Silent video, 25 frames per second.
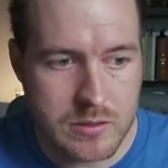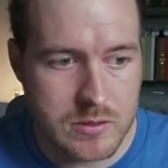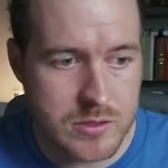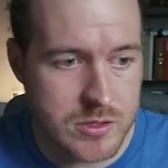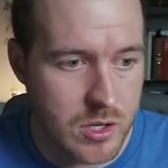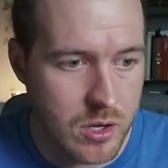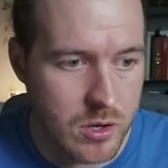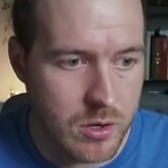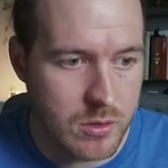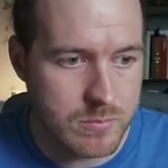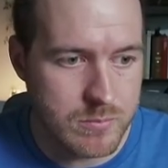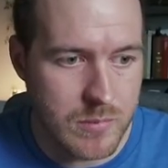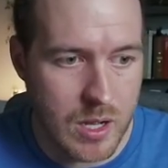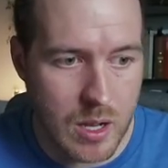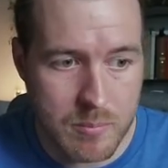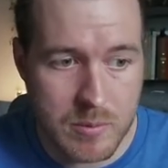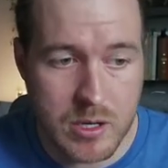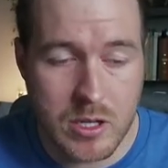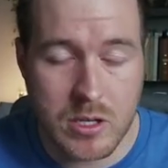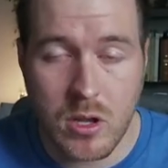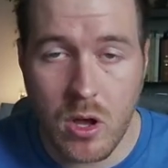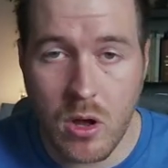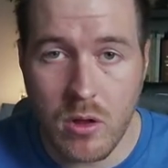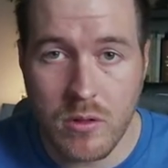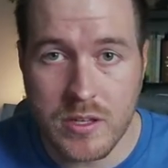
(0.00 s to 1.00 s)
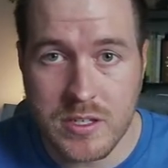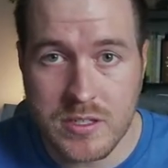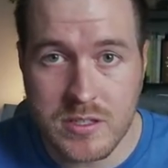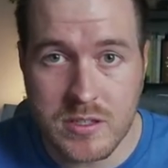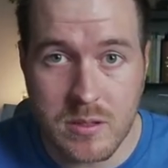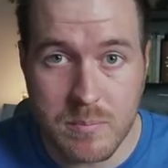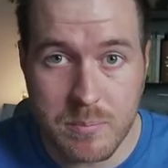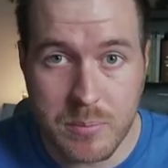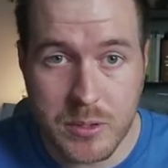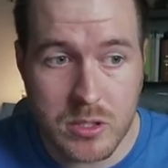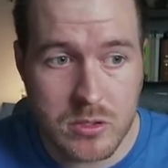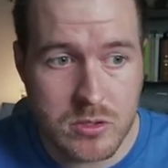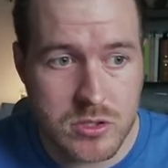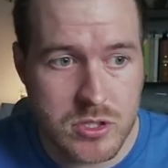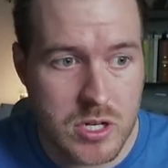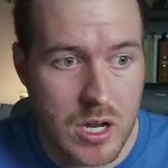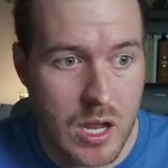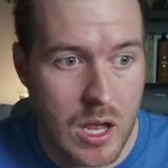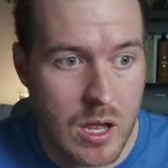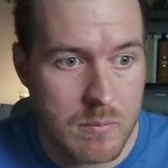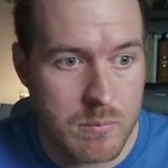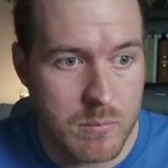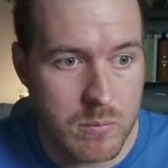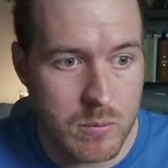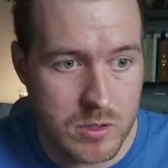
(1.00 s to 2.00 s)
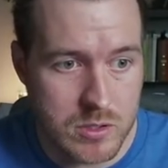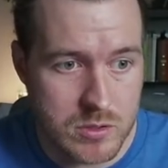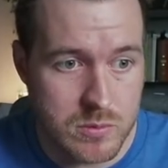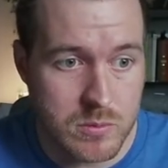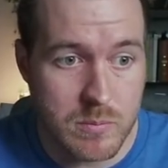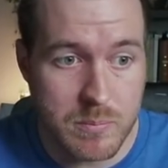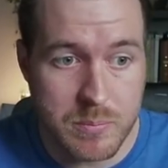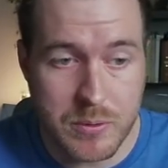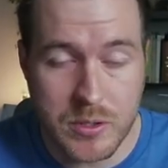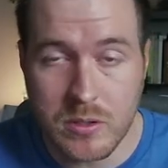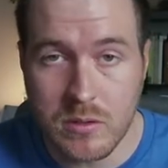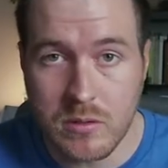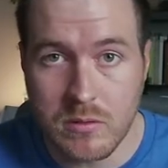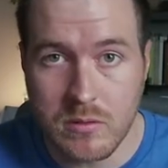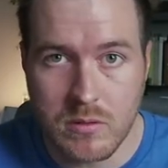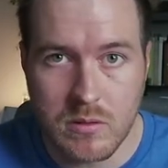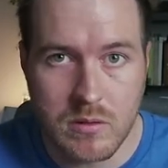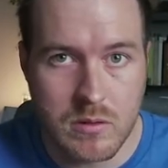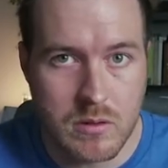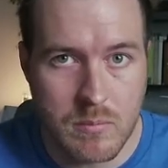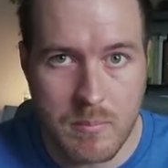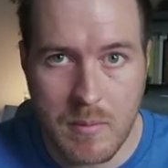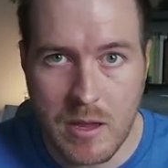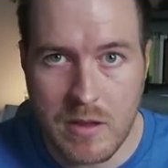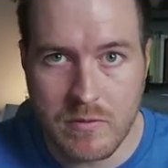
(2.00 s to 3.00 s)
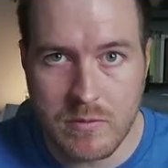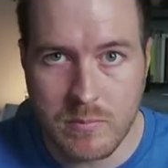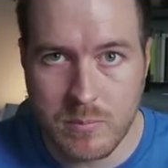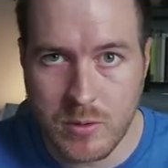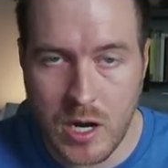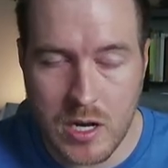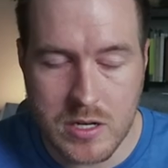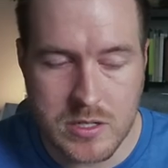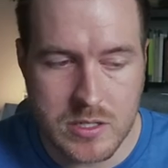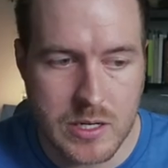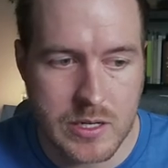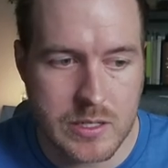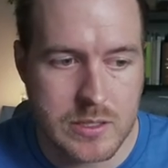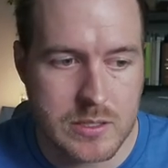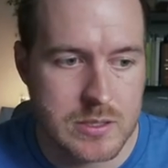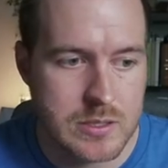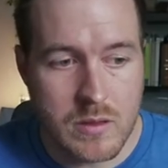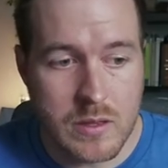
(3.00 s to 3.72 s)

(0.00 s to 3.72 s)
So I'm going to call this the build job, which will build the Maven project.